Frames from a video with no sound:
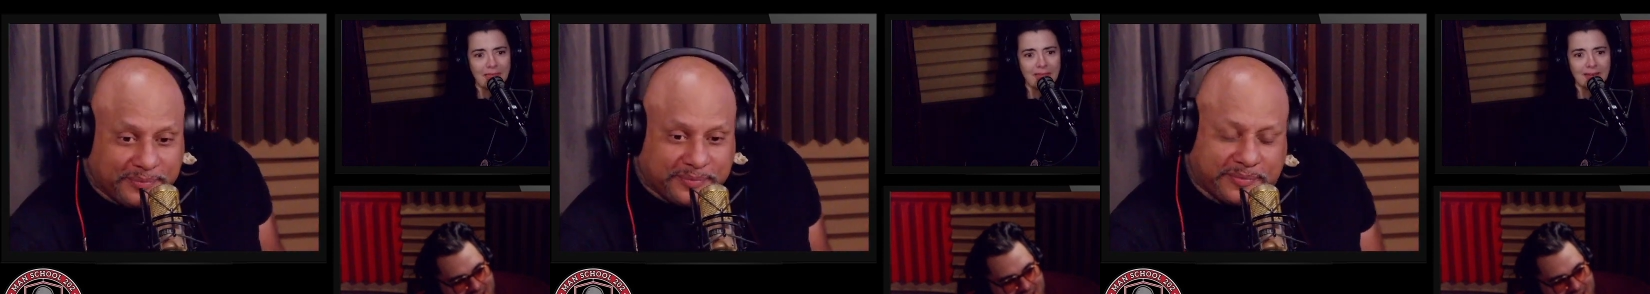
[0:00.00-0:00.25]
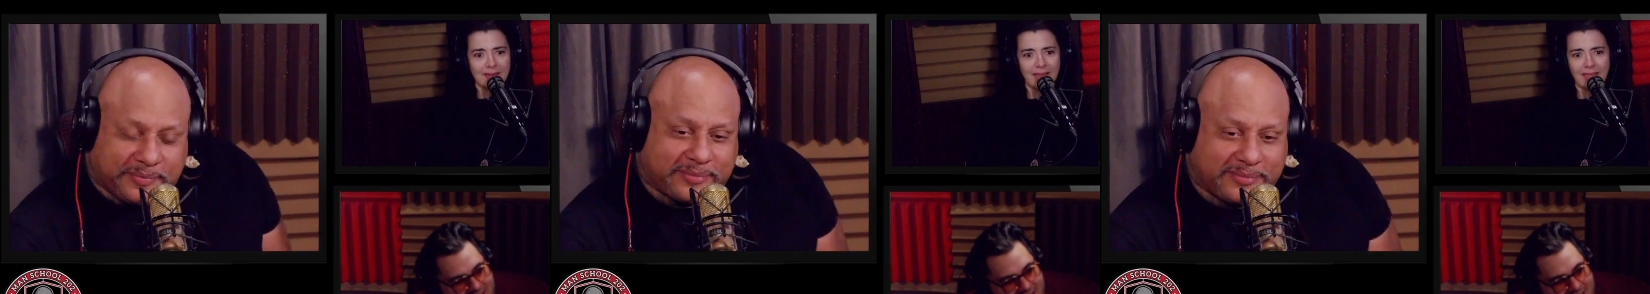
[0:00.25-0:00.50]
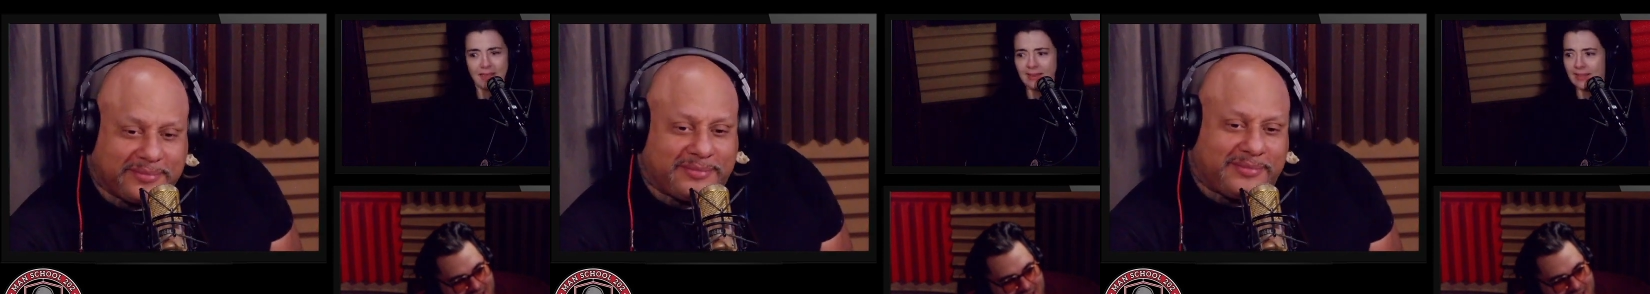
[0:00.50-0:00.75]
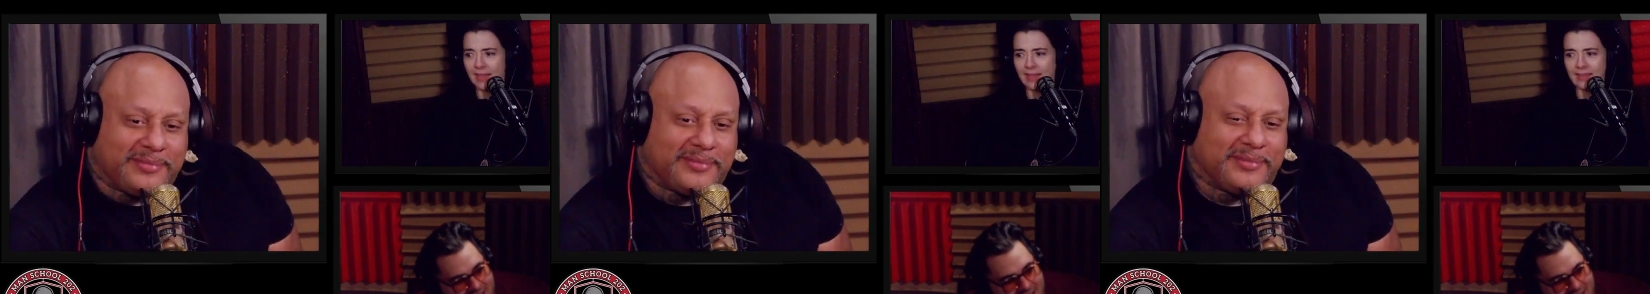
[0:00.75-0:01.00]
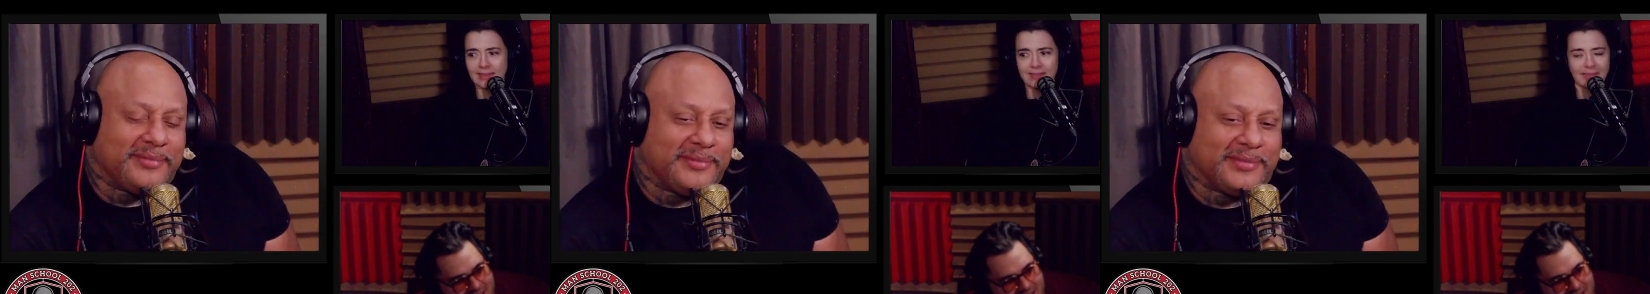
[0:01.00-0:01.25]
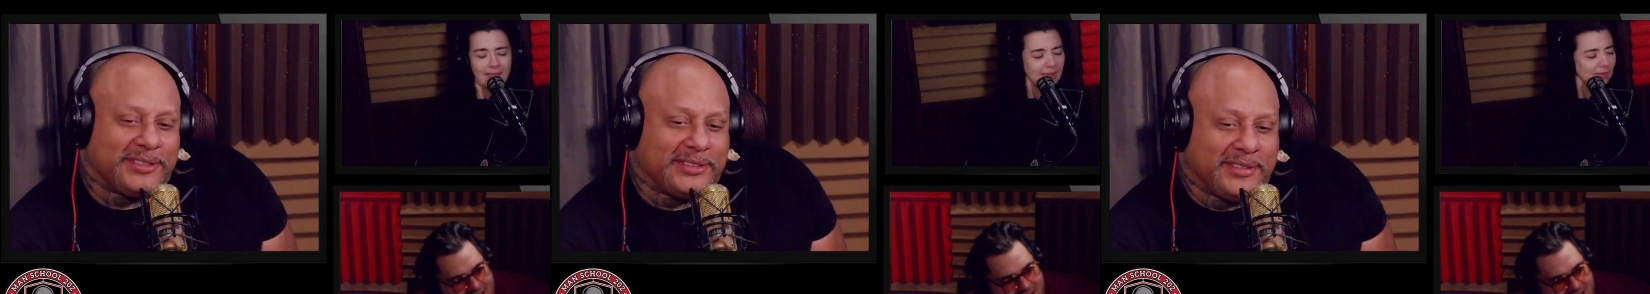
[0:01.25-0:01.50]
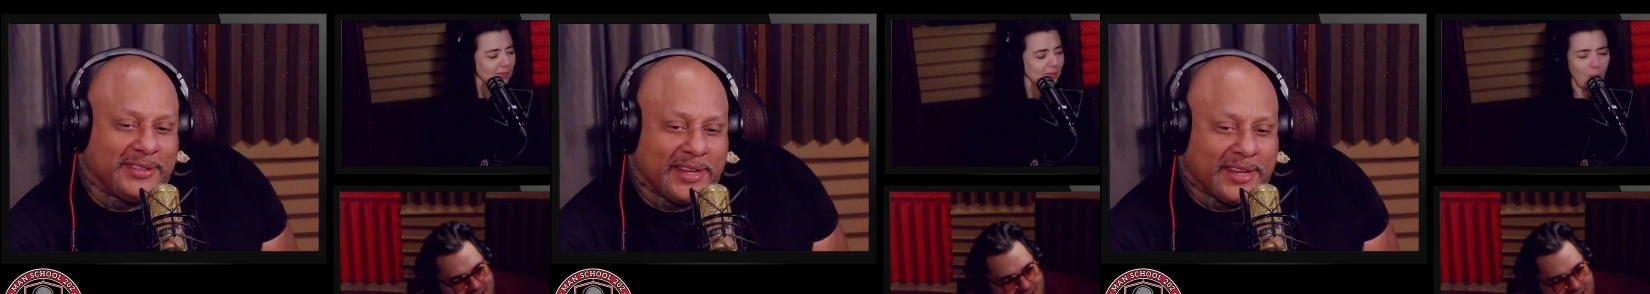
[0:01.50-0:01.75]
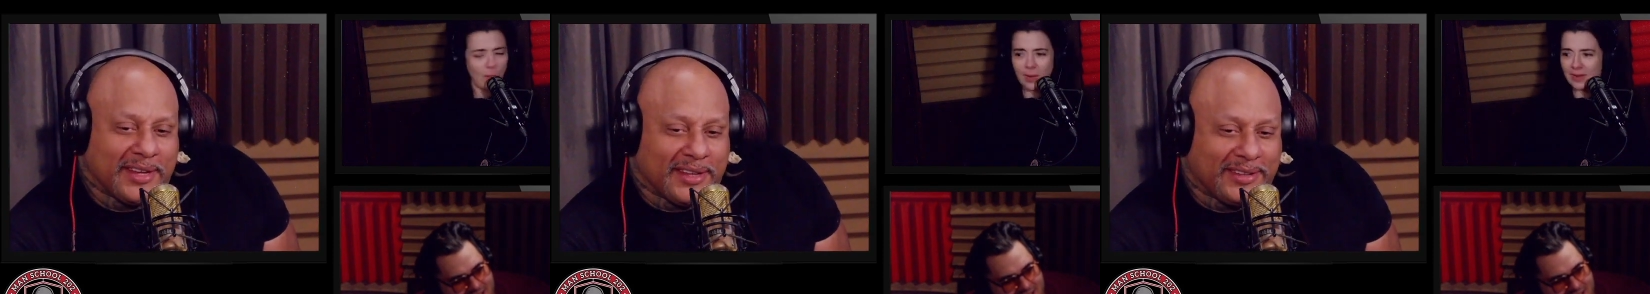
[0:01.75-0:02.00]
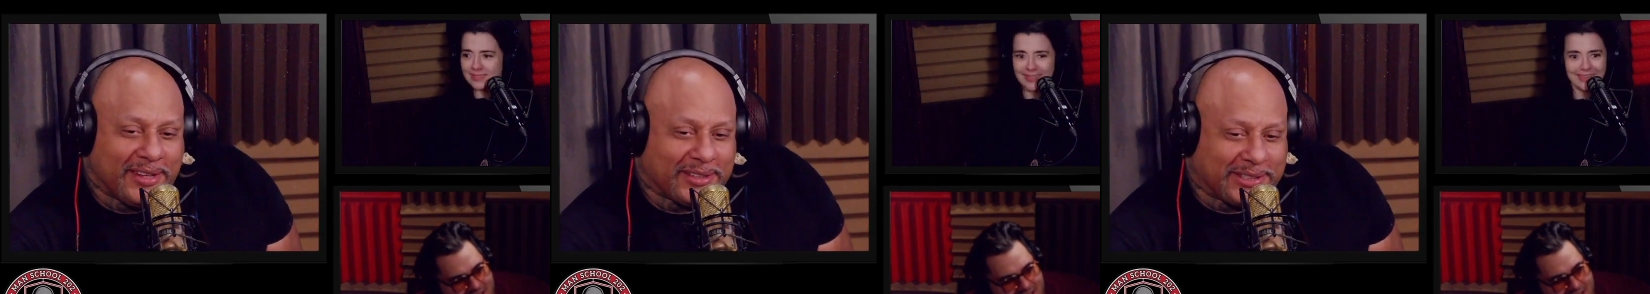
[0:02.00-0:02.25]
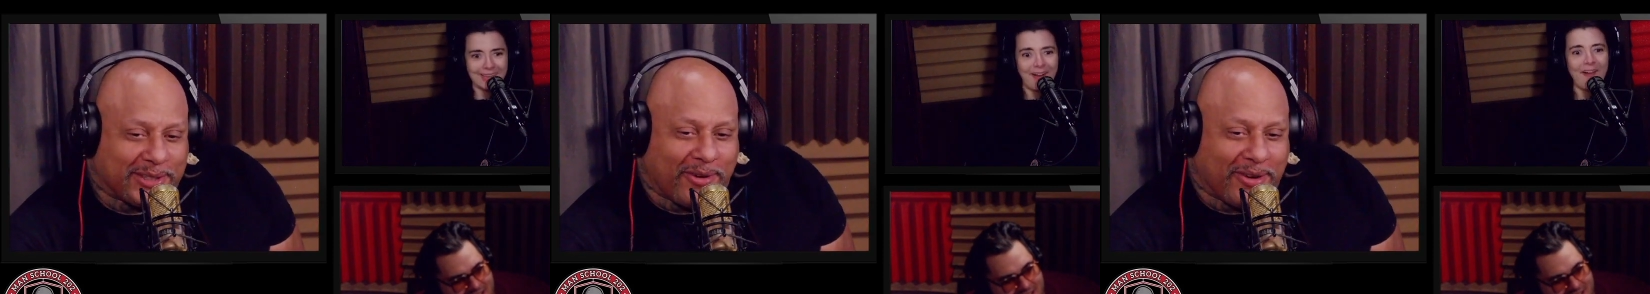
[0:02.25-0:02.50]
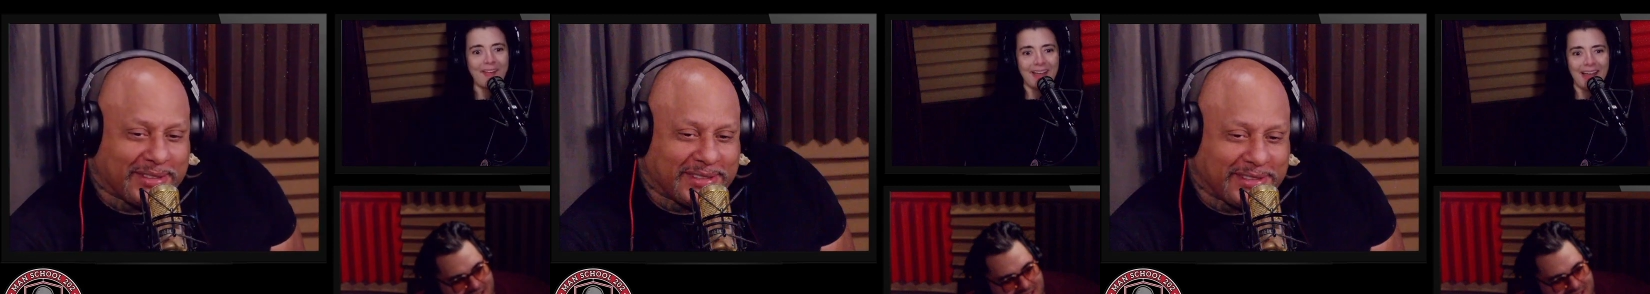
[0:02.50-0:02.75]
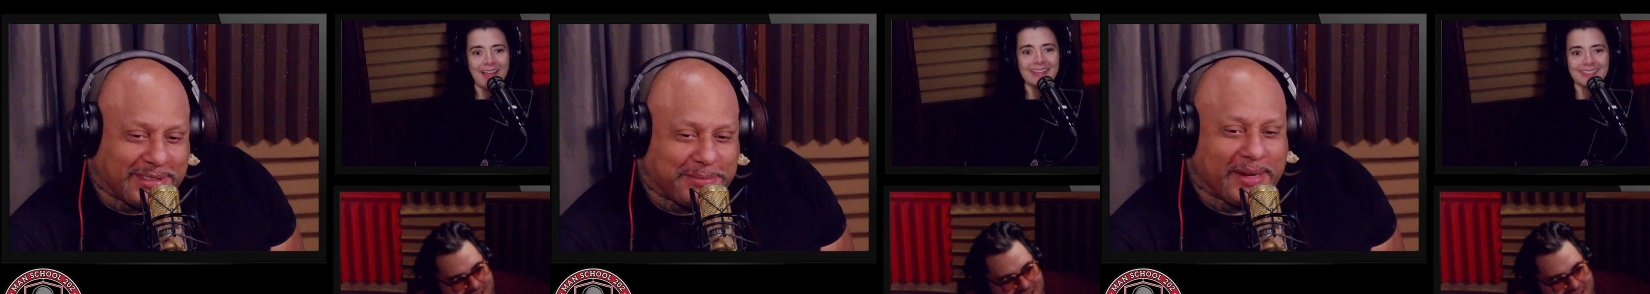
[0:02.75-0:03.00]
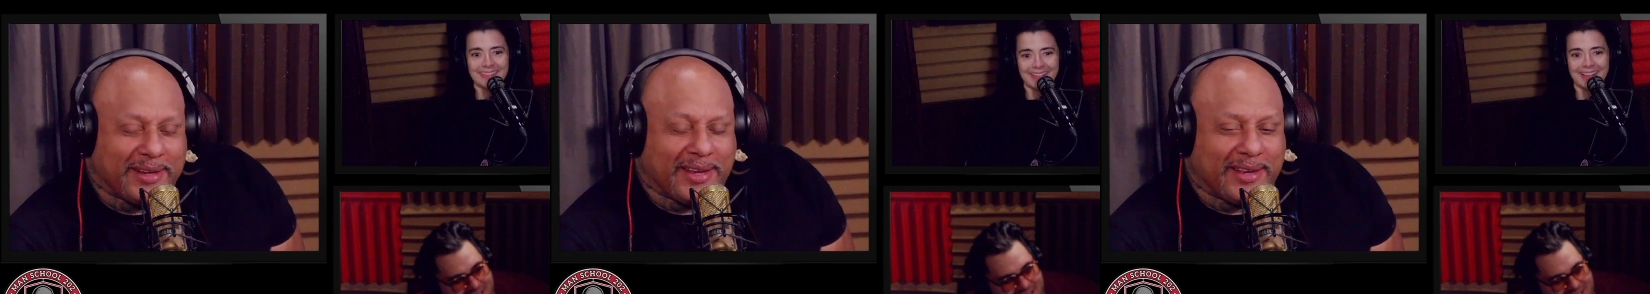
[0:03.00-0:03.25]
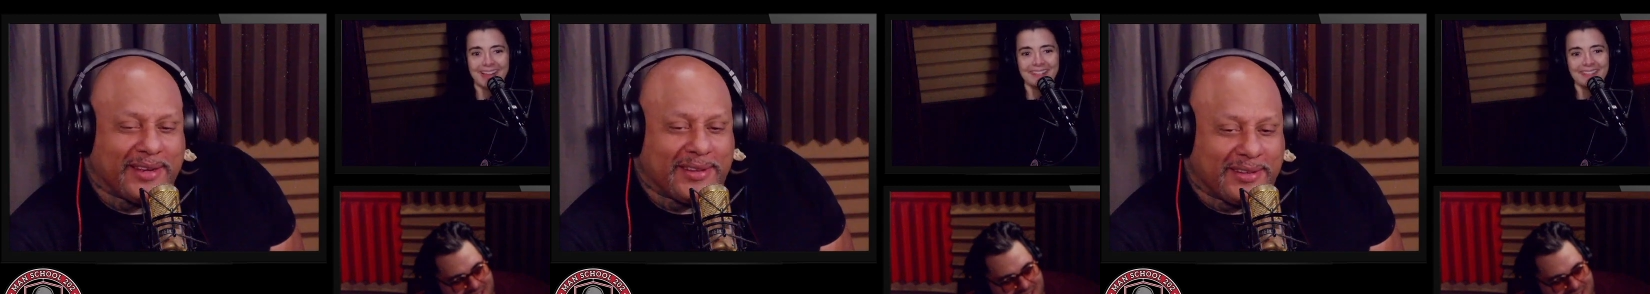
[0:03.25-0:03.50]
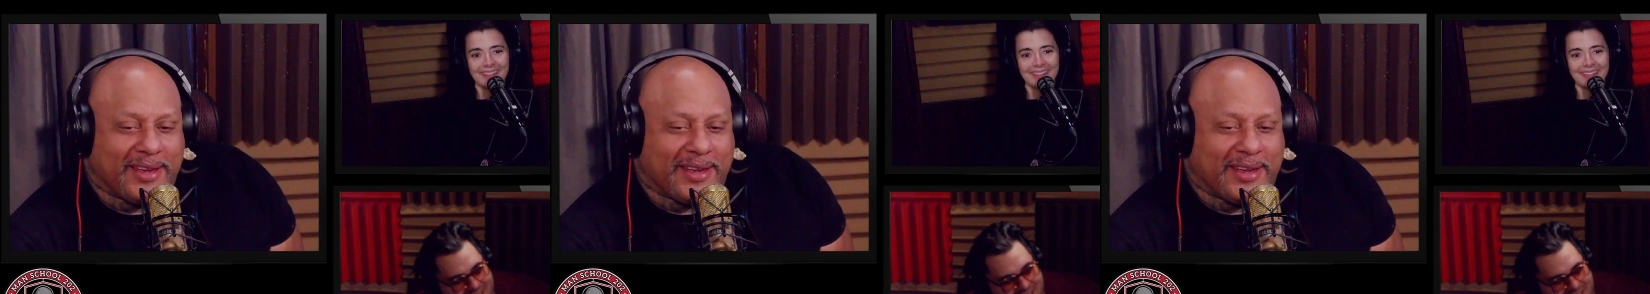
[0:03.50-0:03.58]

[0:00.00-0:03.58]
Speaker 1: and and like like swords little and swords all kinds and, of stuff.